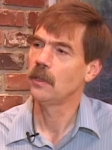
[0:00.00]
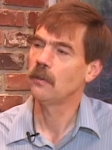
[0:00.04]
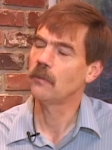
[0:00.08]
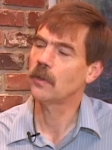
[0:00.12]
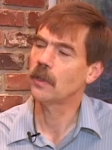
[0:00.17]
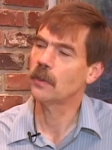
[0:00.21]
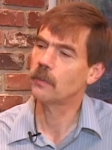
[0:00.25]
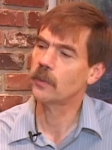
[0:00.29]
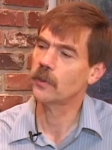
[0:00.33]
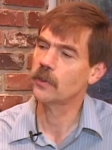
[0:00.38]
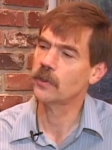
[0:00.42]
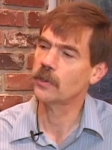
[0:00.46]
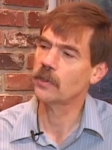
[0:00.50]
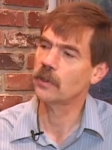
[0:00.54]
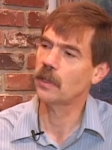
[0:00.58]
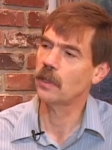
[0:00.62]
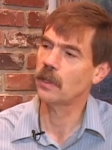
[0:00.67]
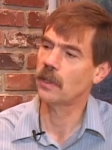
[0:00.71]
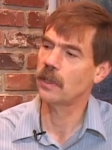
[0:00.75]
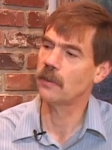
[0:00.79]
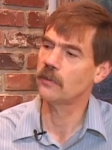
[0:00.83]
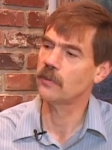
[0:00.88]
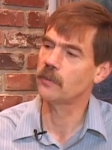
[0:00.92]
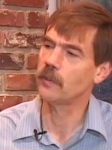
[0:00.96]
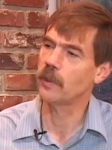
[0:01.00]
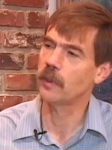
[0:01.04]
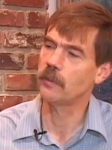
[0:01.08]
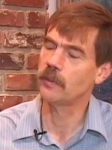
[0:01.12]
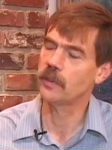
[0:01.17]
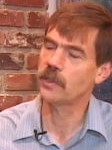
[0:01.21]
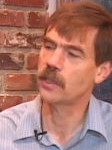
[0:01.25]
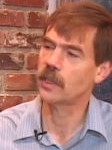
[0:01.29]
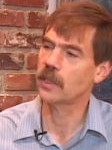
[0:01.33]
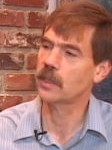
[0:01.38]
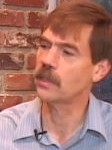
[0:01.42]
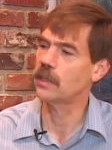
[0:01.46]
When a person that lives maybe
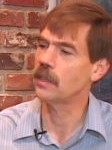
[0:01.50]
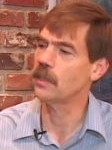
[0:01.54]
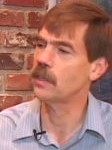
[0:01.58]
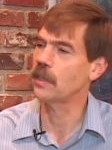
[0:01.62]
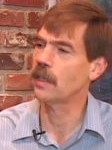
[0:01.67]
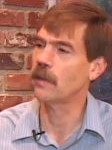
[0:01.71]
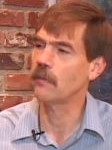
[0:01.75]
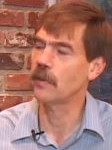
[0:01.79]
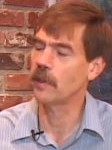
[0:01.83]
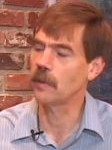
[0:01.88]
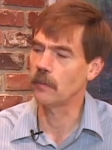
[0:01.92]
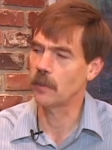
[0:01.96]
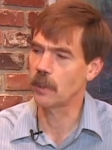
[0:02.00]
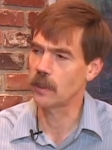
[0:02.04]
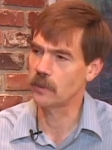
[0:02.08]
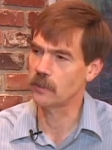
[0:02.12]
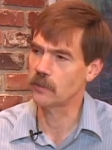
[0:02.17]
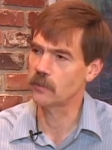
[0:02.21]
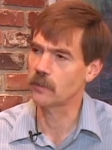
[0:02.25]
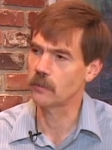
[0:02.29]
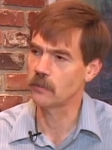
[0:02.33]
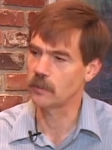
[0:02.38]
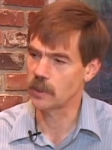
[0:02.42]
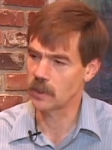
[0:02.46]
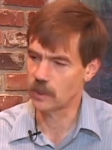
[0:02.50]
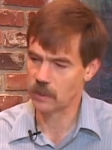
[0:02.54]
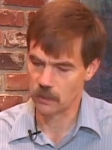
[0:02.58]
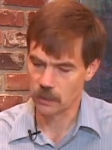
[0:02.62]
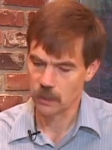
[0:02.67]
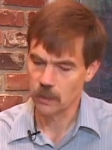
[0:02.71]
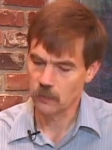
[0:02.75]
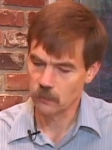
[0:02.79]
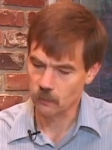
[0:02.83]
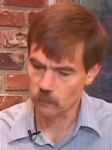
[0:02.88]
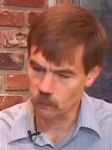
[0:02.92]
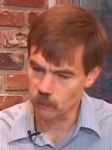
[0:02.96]
60, 70 miles from this
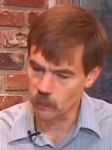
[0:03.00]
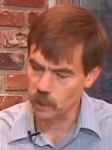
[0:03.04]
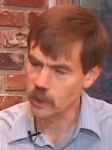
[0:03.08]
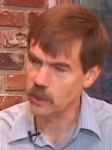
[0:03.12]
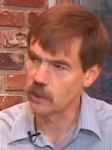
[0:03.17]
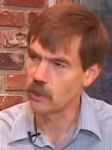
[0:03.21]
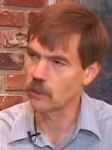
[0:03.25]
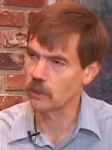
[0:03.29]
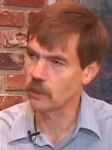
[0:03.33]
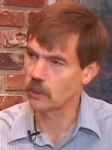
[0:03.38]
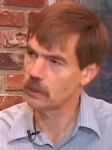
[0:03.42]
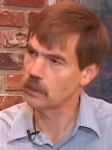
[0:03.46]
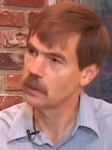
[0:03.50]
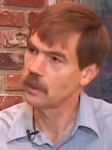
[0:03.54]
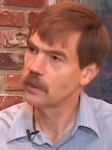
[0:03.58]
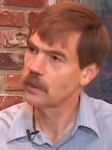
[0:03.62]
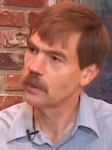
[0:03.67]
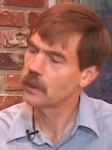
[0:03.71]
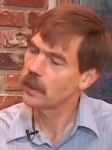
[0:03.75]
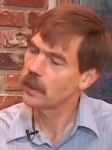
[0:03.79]
regional